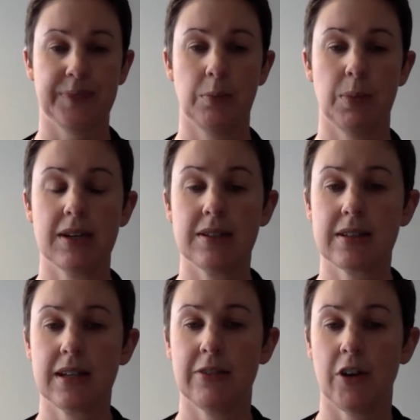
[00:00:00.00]
Because
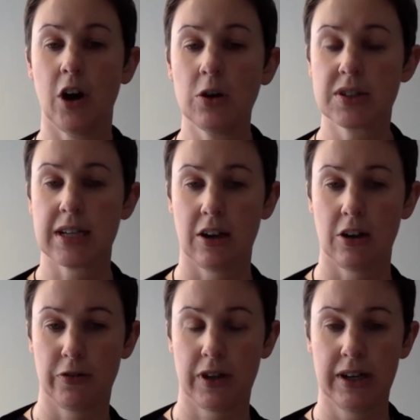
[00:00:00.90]
if a wholesale
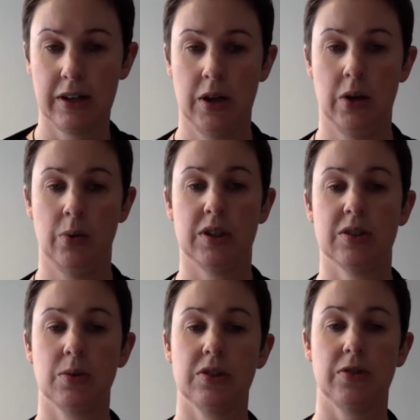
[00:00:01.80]
offer, which is
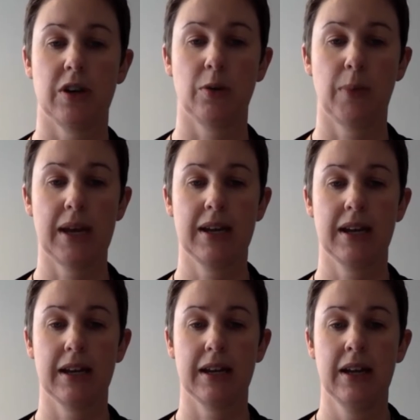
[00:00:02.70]
what Duval were
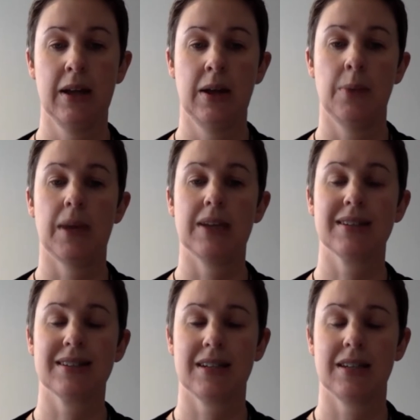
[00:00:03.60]
making, makes
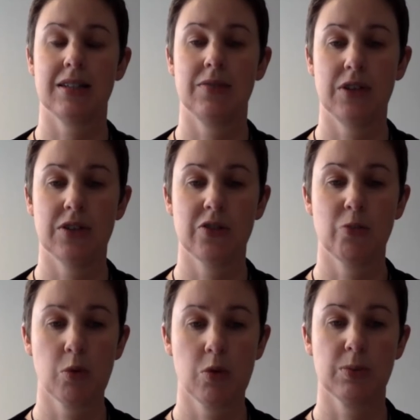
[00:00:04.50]
extensive use of
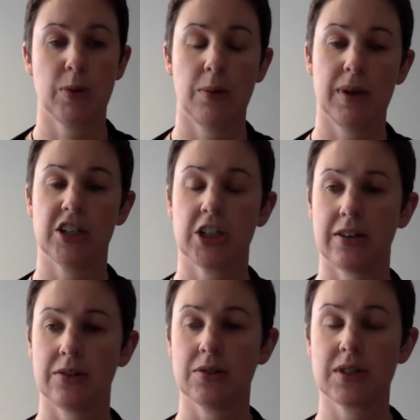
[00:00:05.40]
broad public
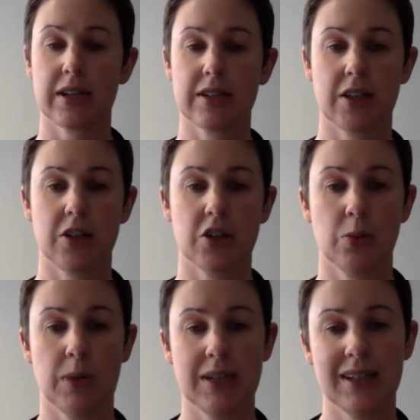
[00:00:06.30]
channels like social
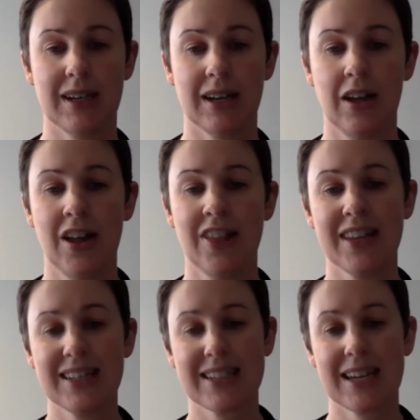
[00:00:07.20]
media, the
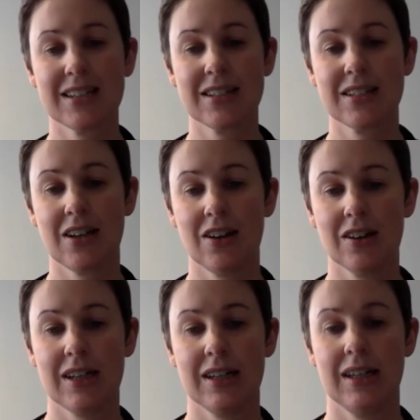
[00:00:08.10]
intent to
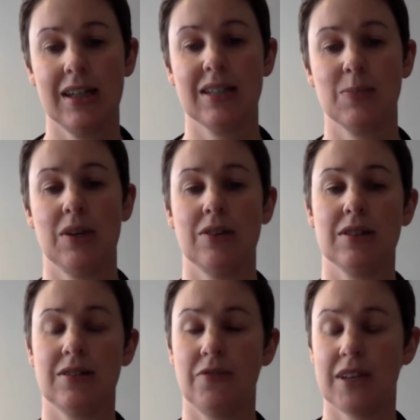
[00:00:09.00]
target experienced
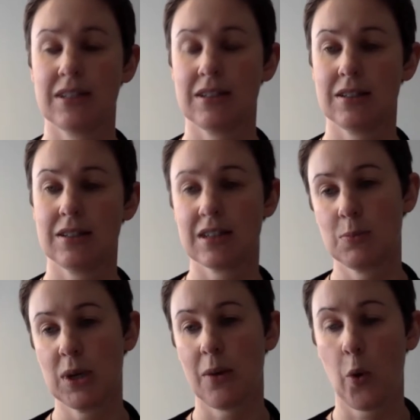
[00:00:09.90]
investors does
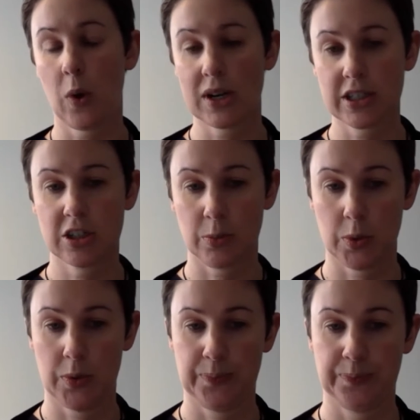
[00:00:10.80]
become
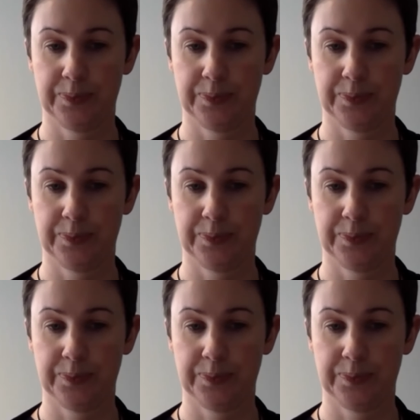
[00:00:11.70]
questionable.